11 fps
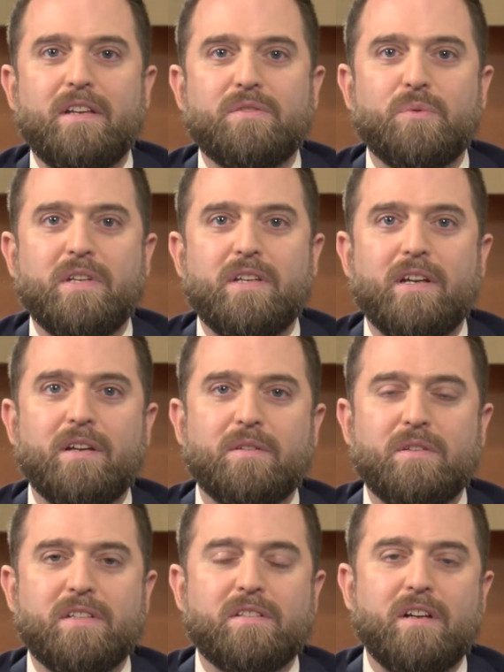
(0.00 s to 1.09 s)
we
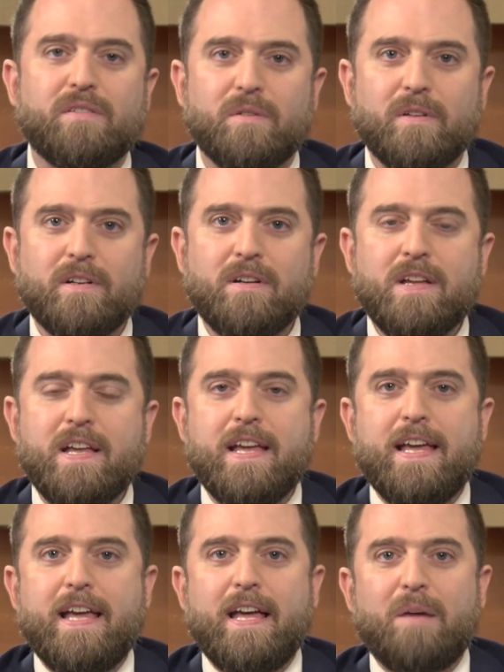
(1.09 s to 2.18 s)
discussed earlier.
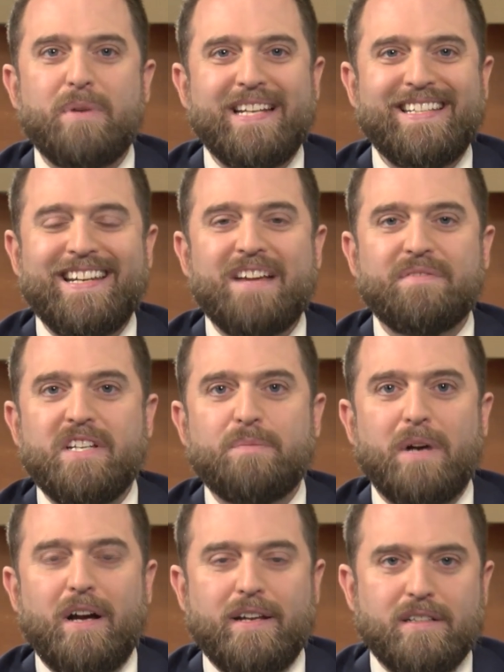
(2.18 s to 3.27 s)
But it didn't have teeth
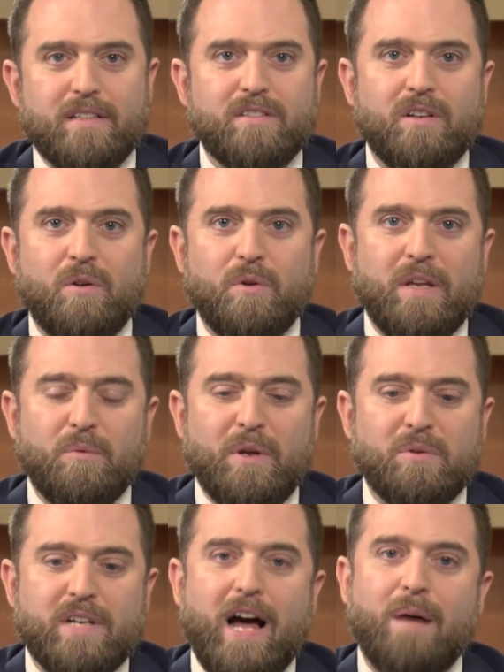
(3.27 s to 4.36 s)
behind it. So
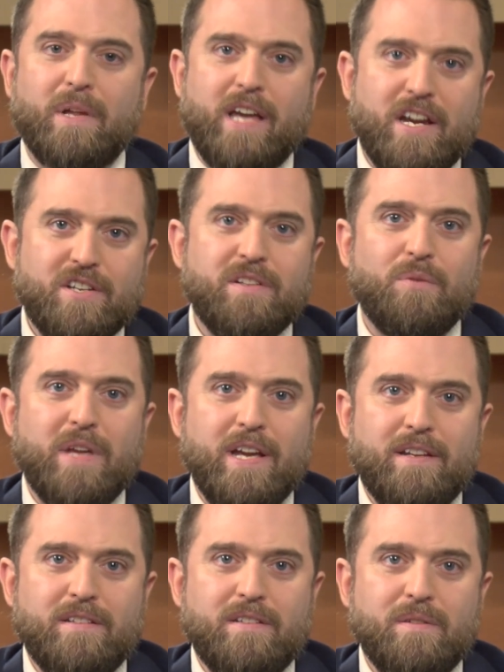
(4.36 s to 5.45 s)
there was an obligation that we
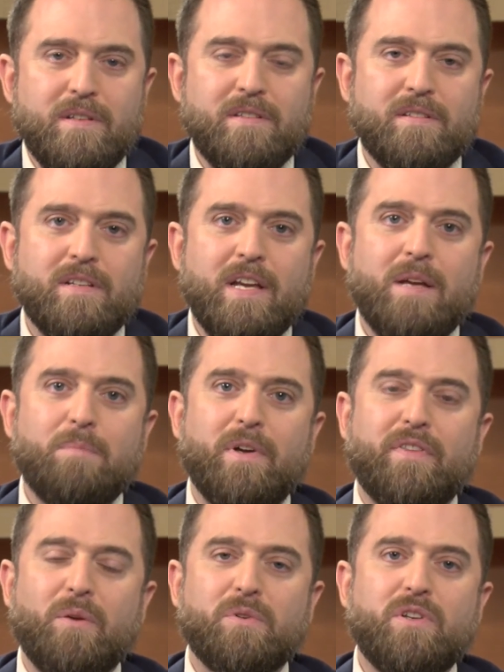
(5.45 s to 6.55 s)
had to do this,
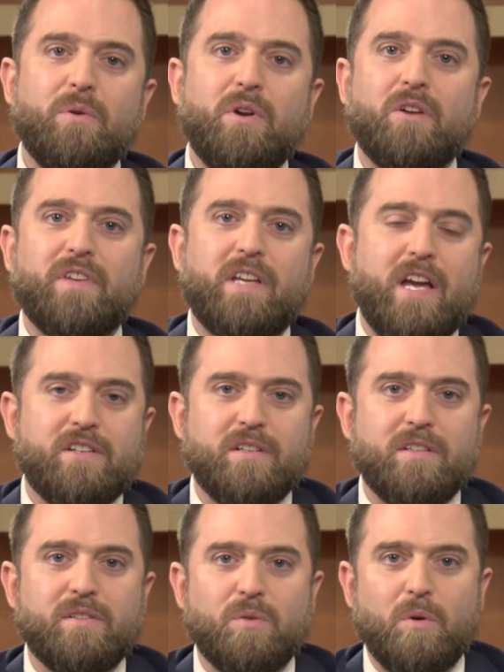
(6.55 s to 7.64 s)
but there was no
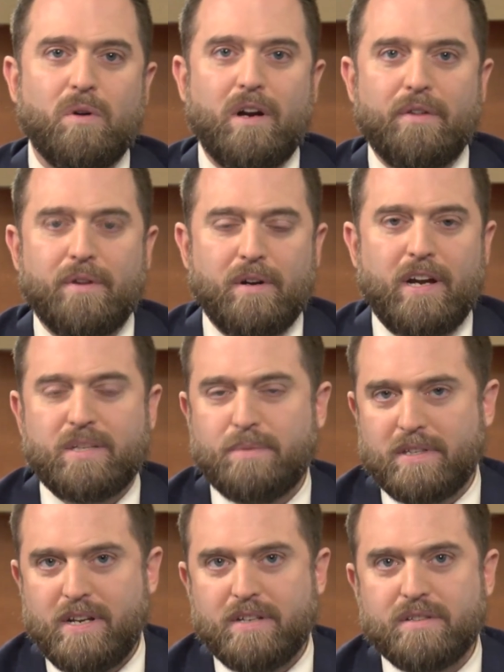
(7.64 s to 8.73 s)
notifications or other
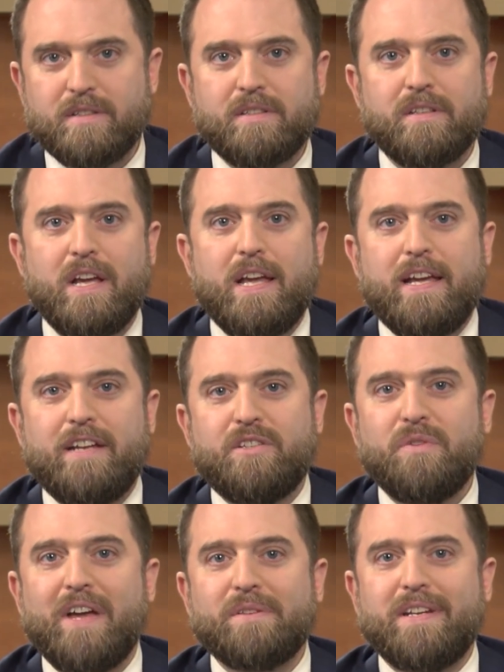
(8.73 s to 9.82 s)
expectations. In
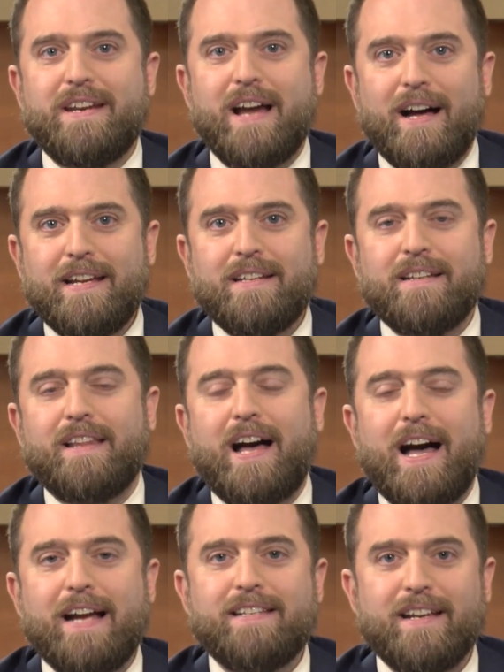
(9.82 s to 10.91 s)
2009, the
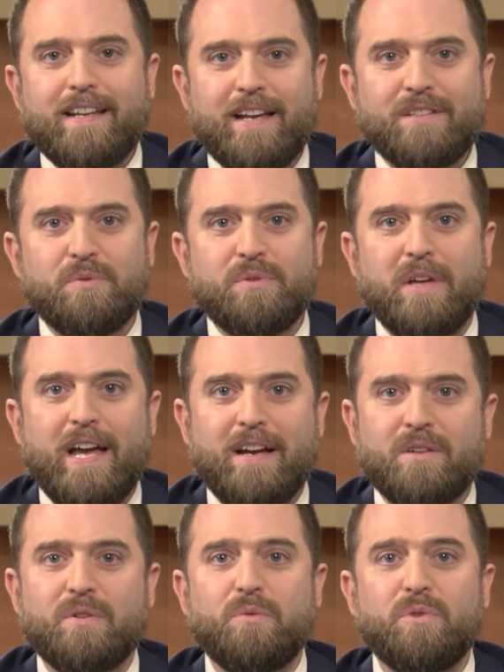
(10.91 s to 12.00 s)
HITECH
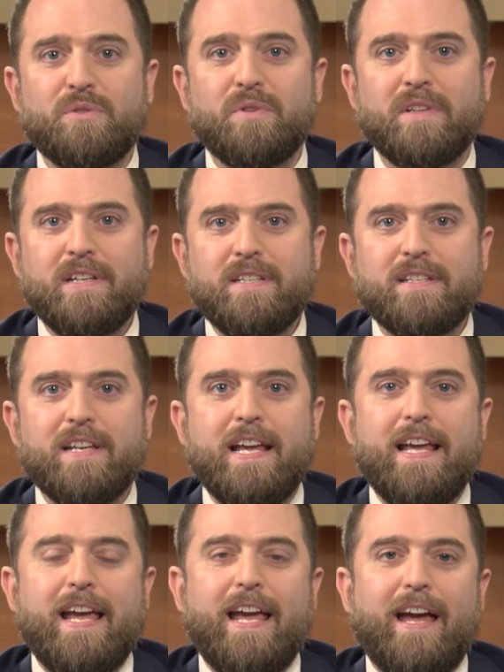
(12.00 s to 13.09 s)
Act was released,
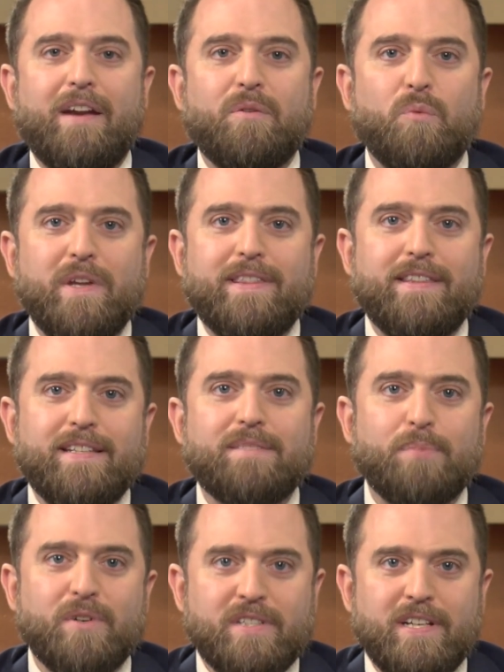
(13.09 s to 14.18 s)
and with this
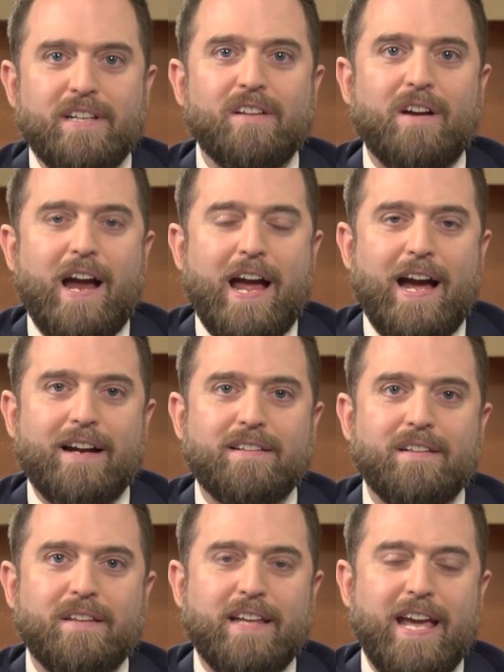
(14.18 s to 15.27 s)
particular
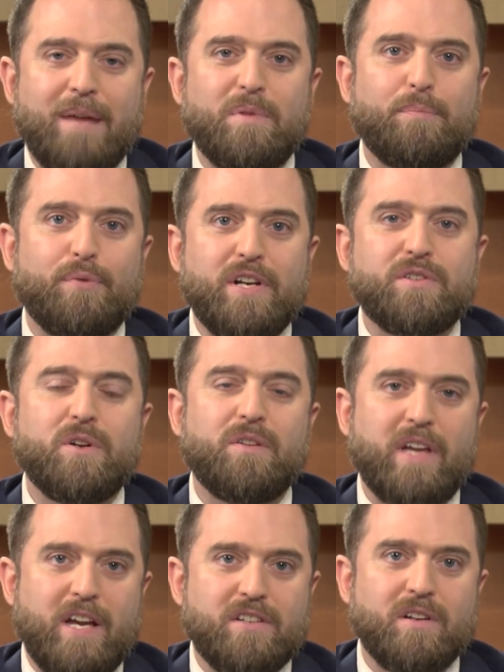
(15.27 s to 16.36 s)
act came the breach
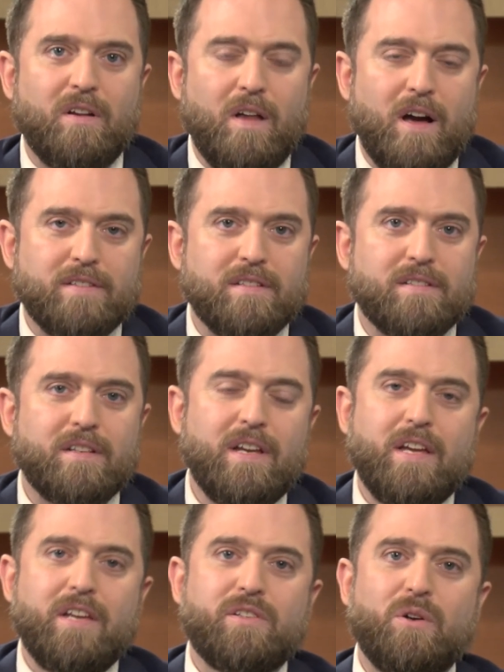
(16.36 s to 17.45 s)
notification clauses.
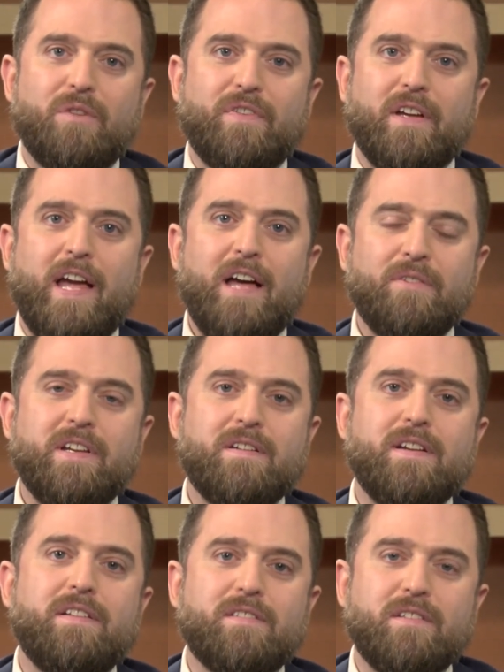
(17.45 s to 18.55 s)
So if a healthcare
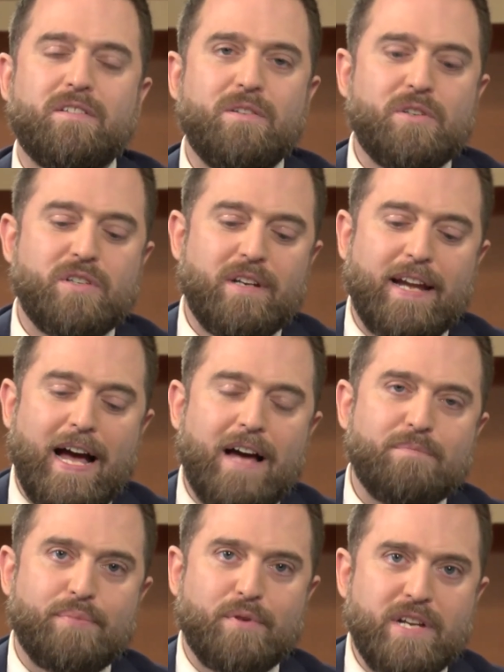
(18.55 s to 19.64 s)
institution
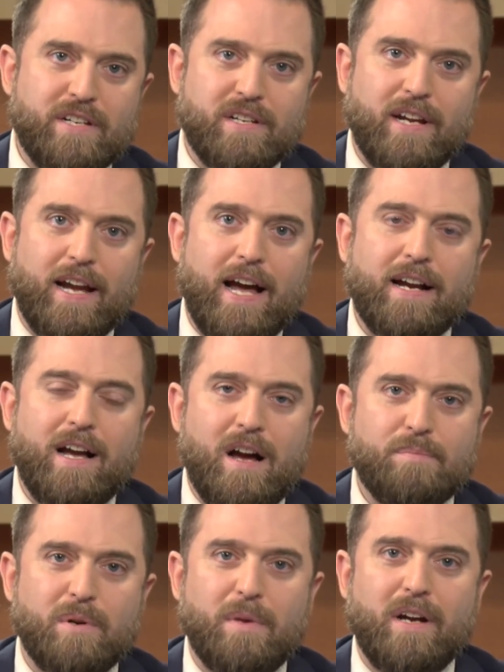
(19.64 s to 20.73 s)
got breached and got
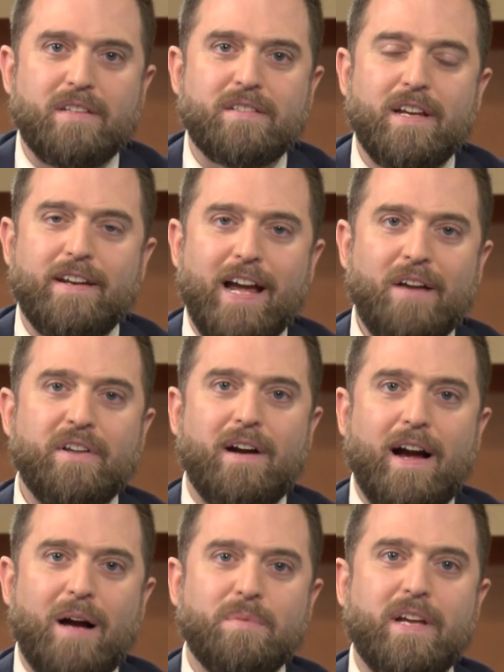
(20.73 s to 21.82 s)
compromised, now
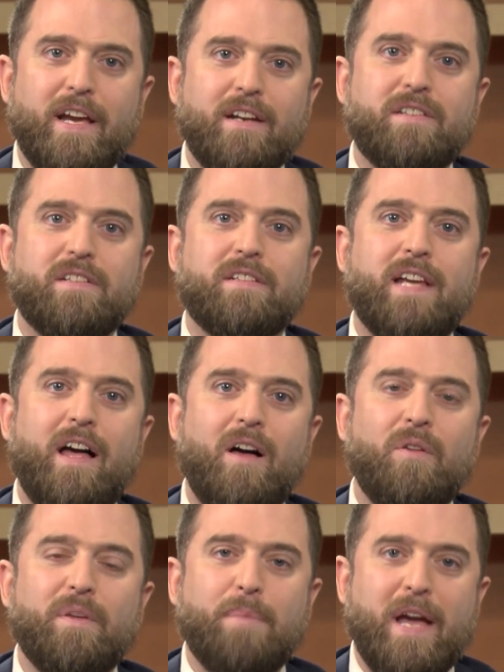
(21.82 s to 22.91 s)
they're obligated to
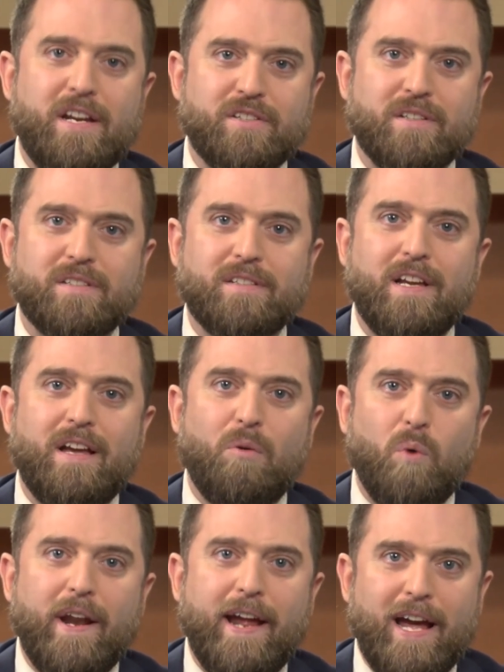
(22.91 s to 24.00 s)
tell the patients
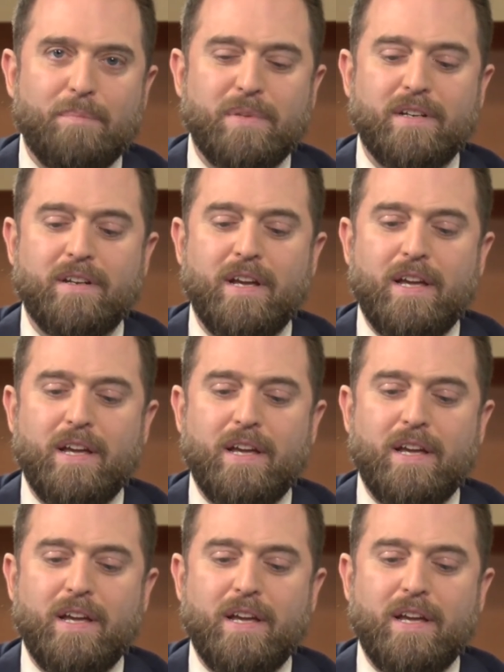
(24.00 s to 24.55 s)
what happened,